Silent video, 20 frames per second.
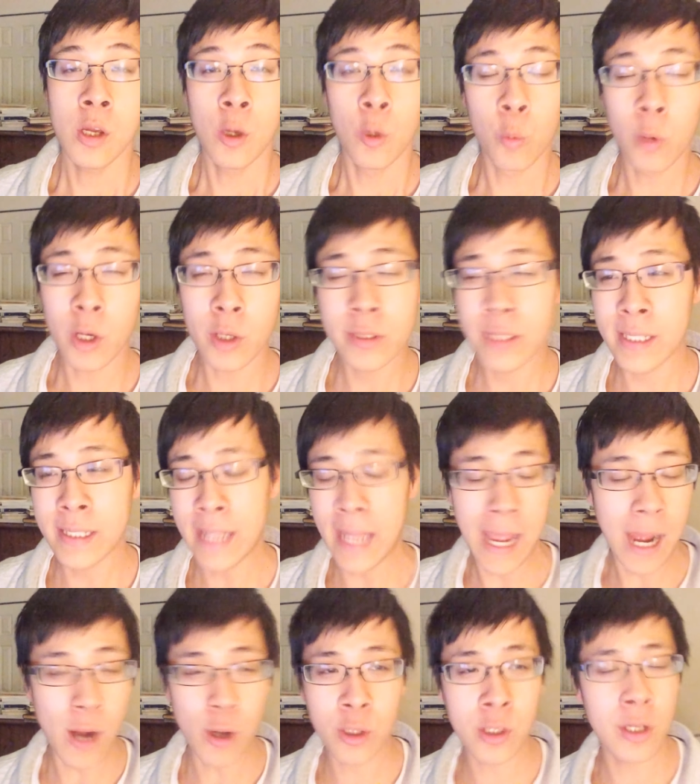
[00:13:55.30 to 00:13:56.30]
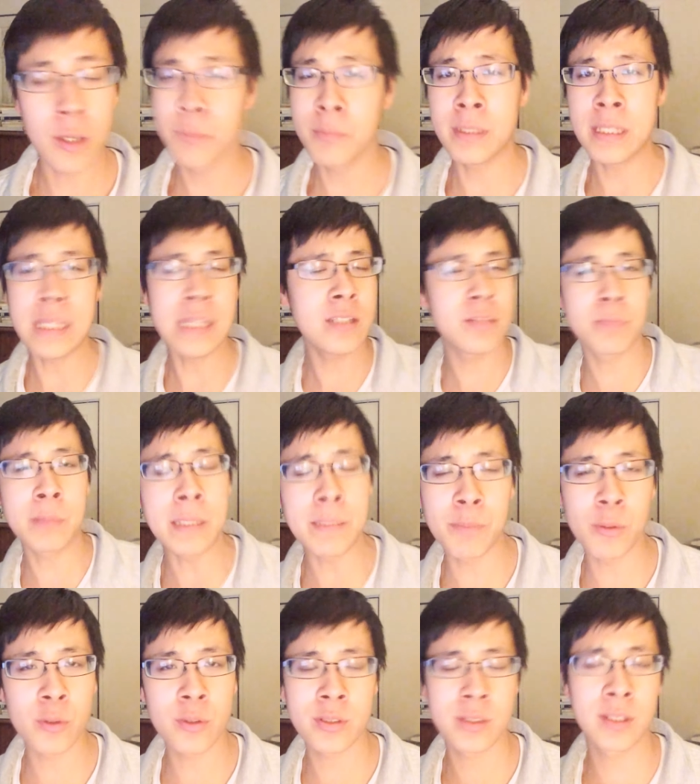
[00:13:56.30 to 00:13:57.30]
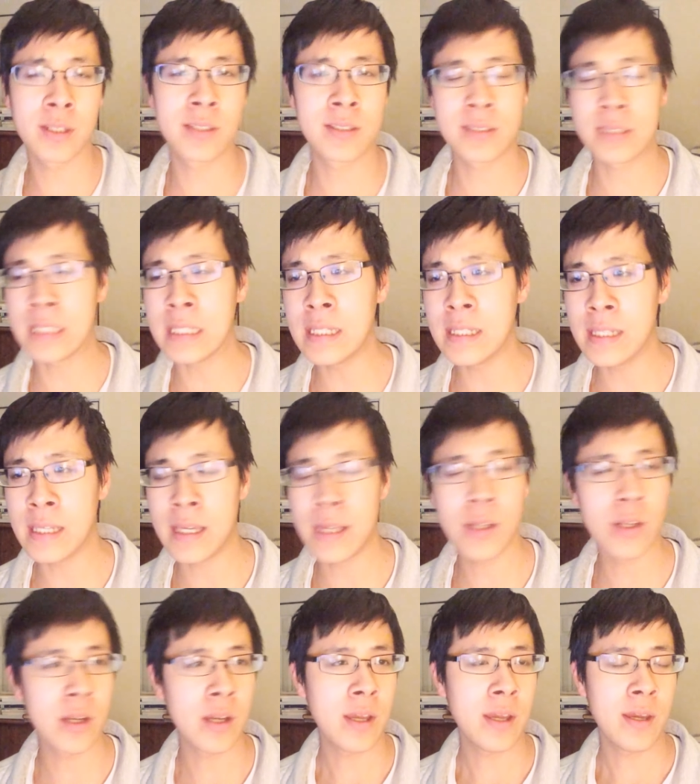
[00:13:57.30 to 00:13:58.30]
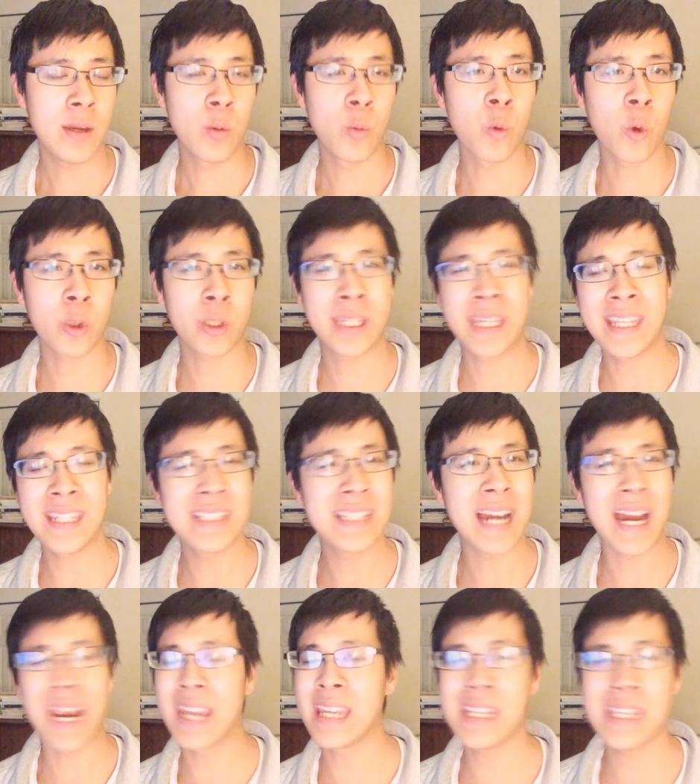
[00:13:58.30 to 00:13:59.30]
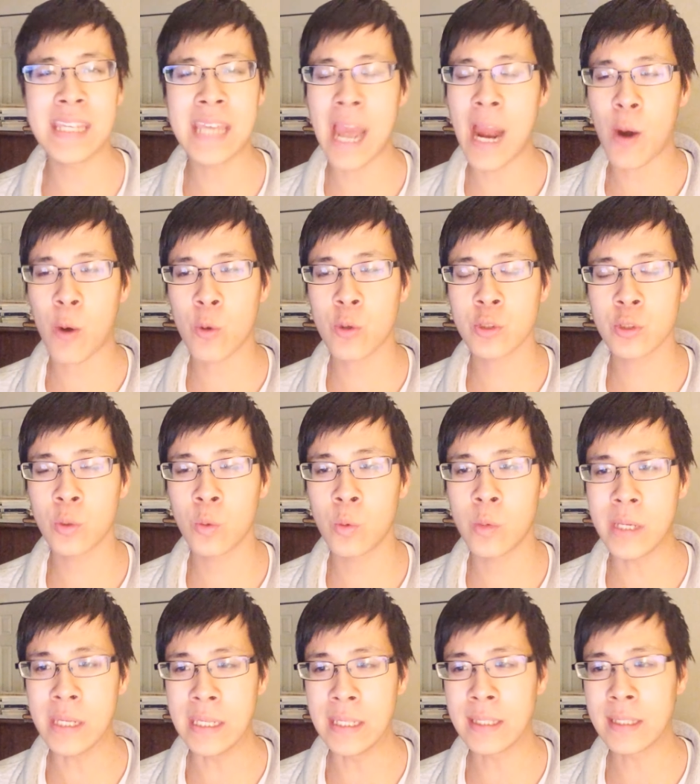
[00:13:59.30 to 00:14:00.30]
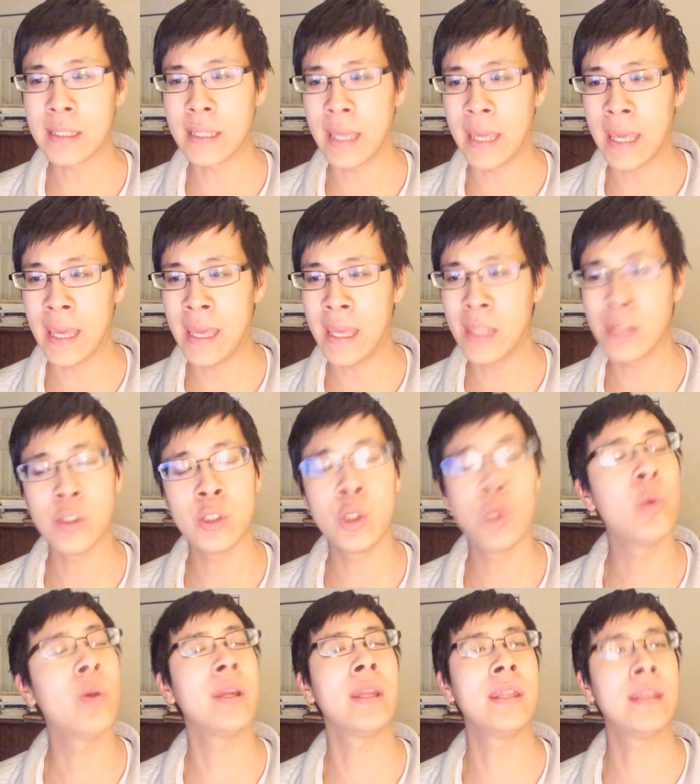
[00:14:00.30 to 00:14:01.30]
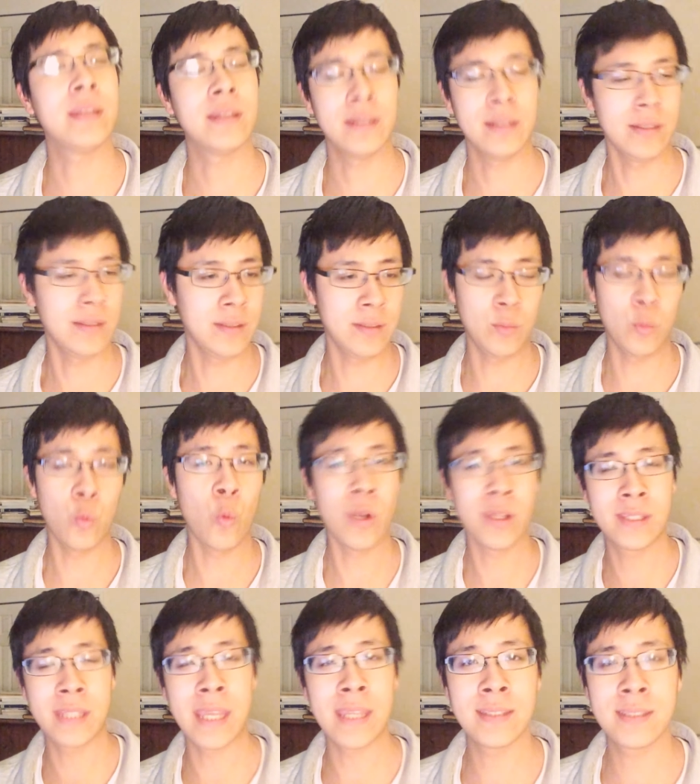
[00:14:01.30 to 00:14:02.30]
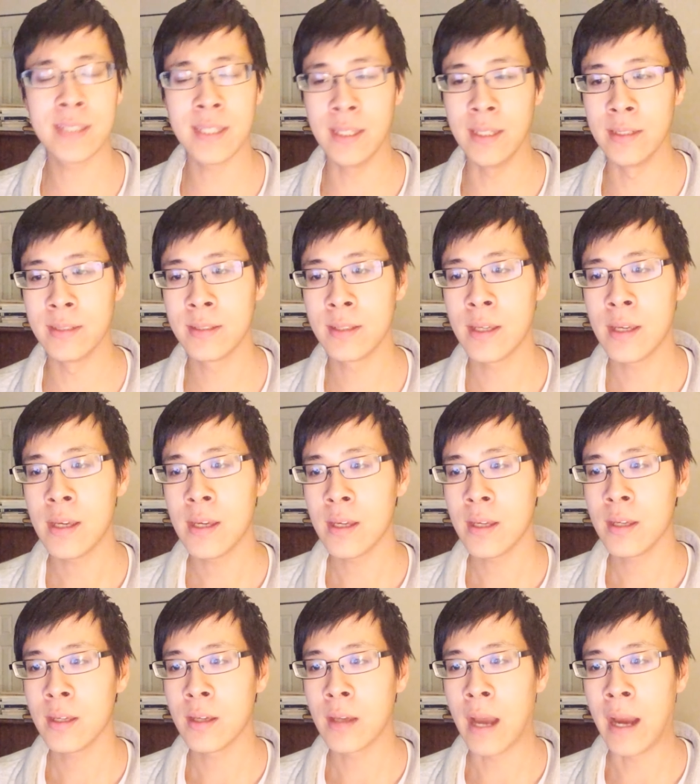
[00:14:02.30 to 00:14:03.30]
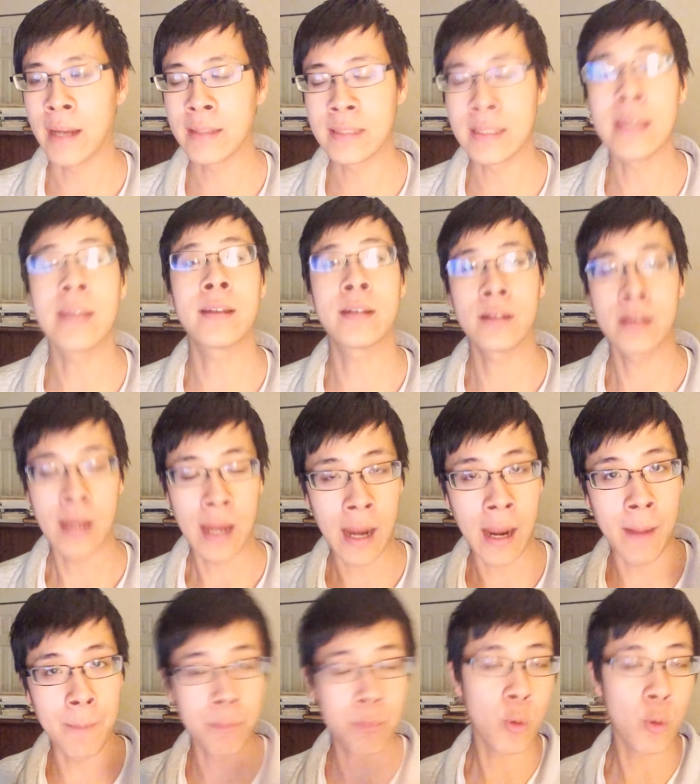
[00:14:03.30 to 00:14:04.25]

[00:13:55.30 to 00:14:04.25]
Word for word: well, then, how come these people succeeded working 90 hours a week and doing what they did? I think I'm